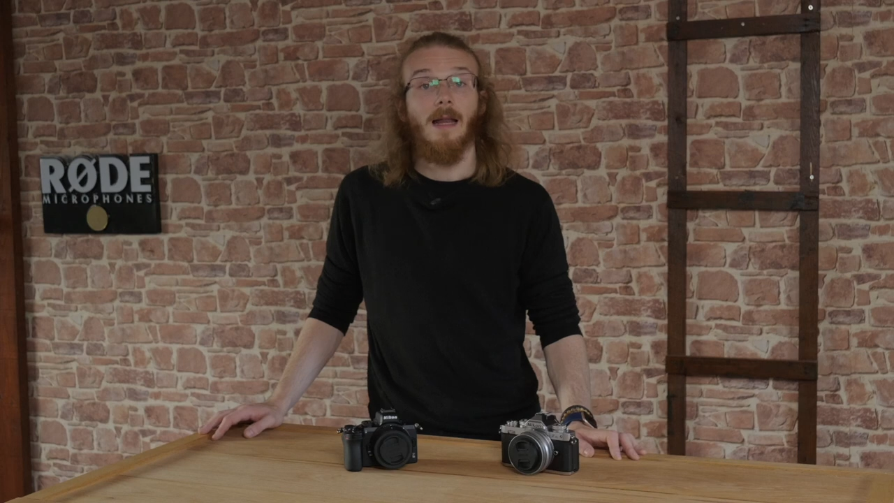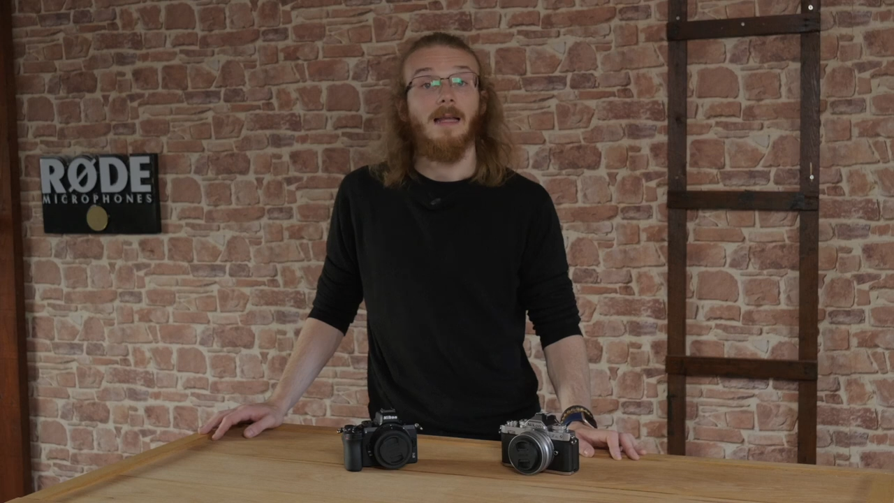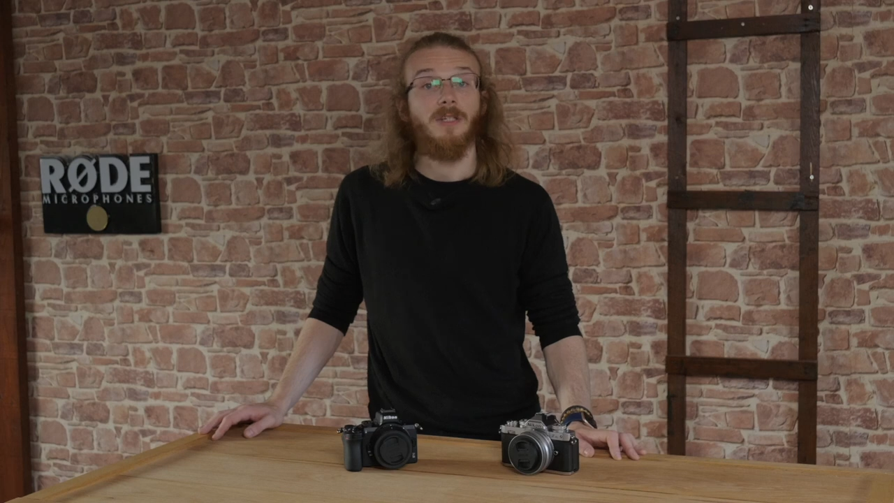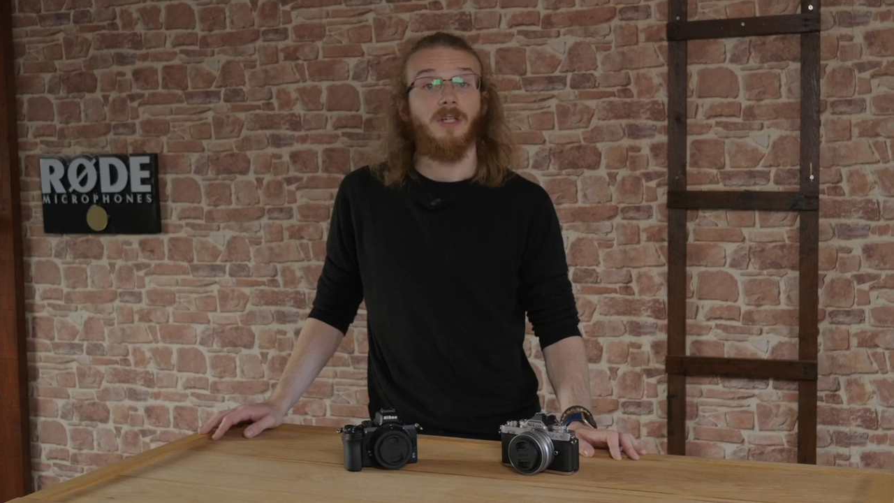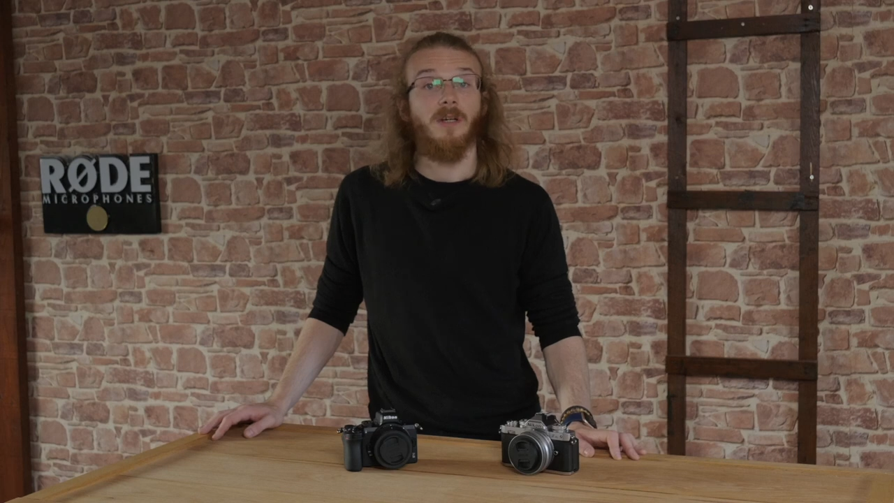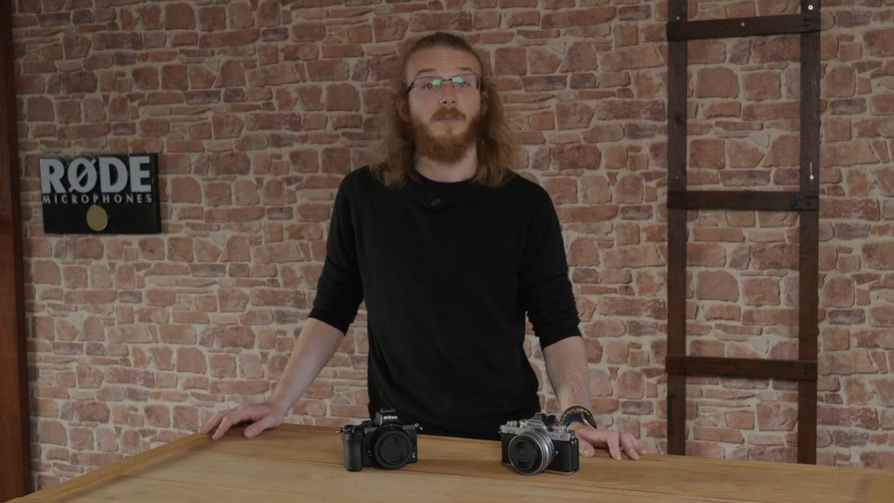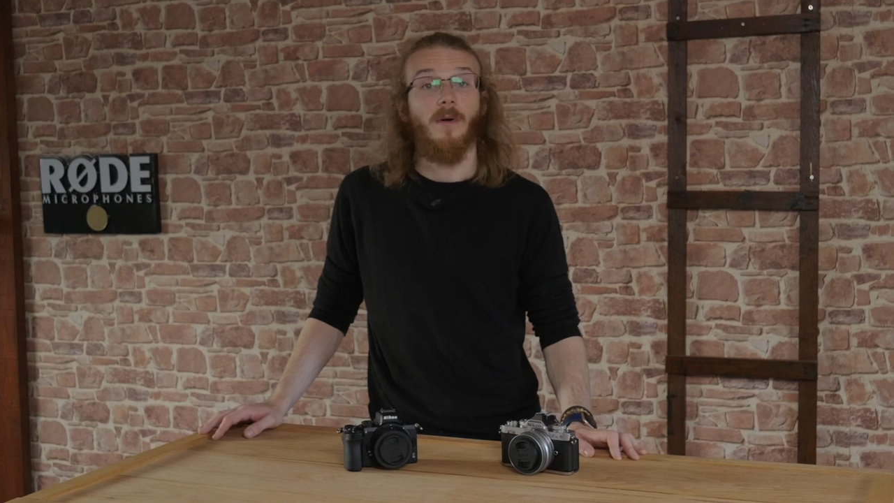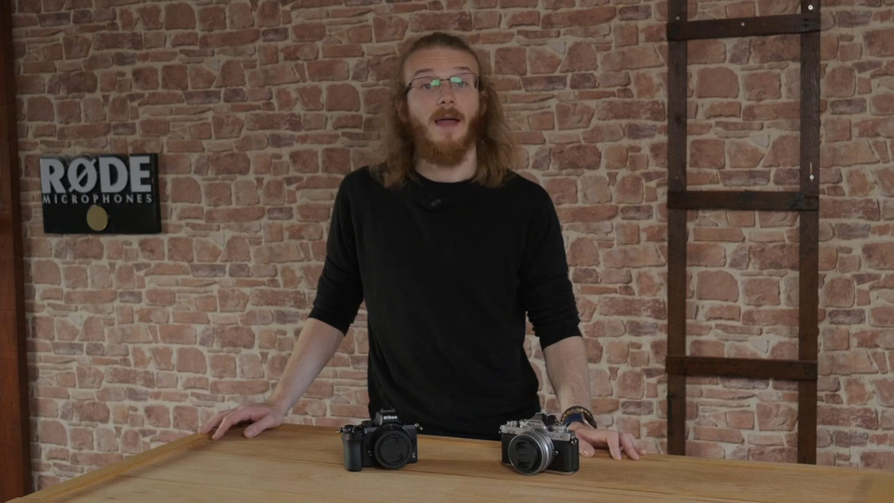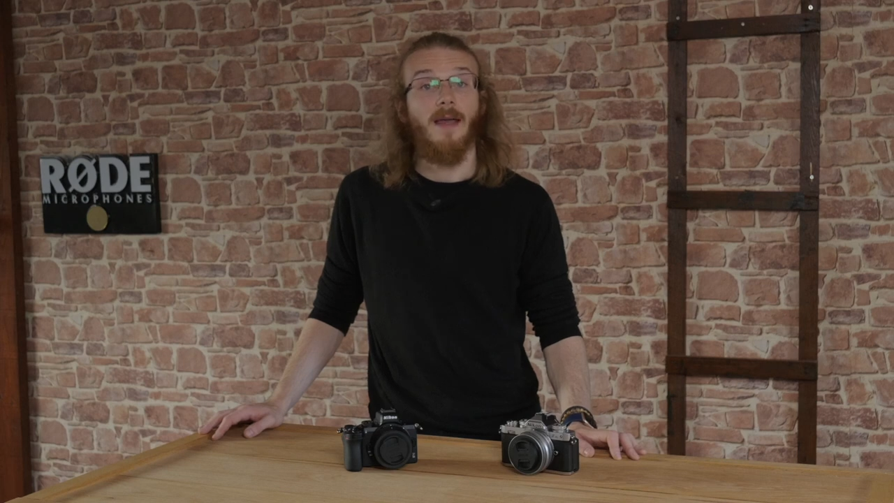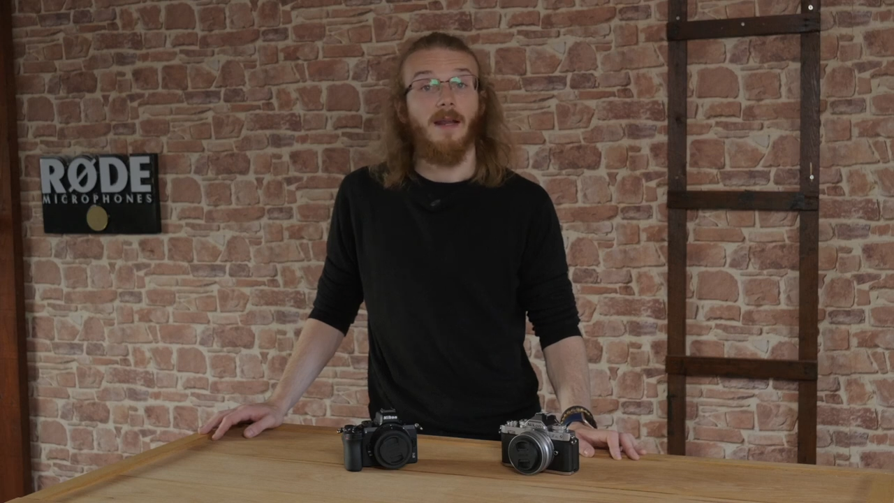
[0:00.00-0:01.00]
Last year,
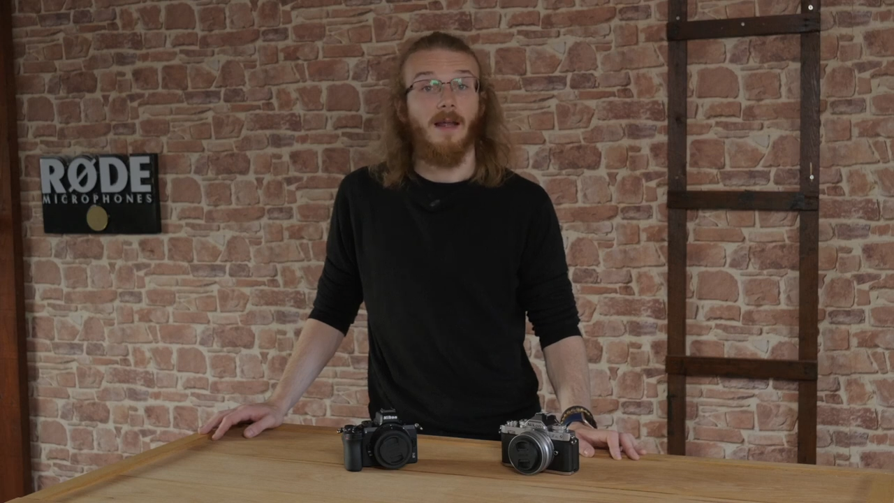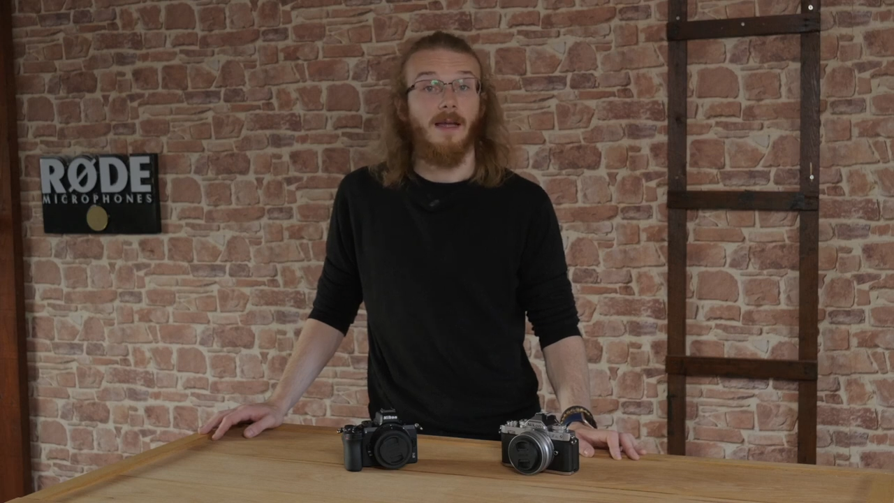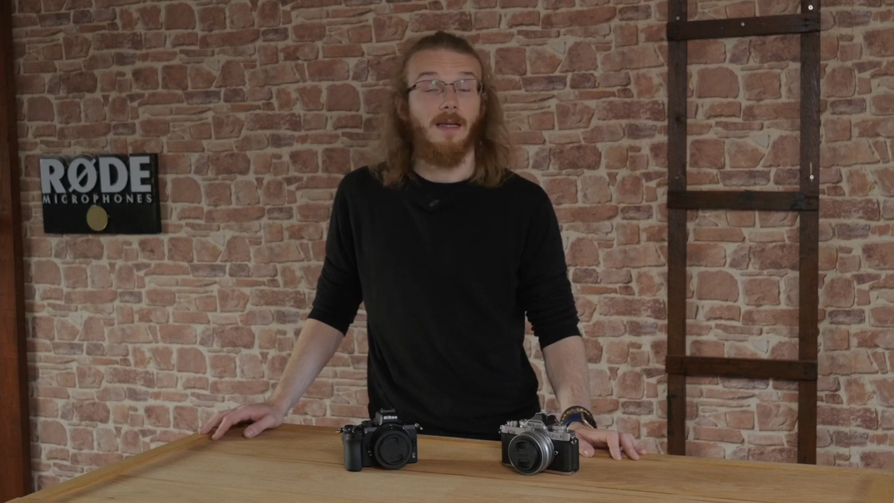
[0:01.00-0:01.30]
Brian and I